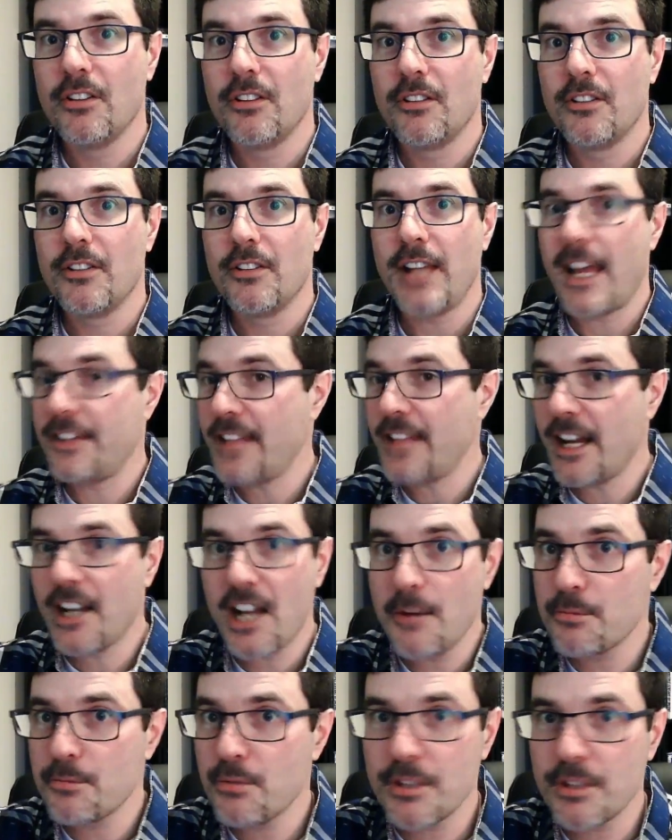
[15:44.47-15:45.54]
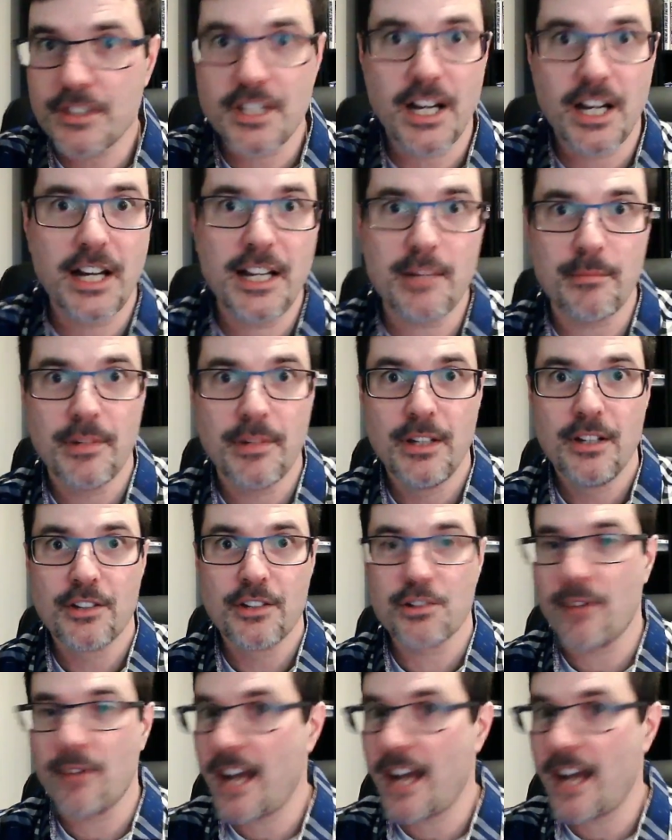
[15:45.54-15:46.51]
And that comes with time. So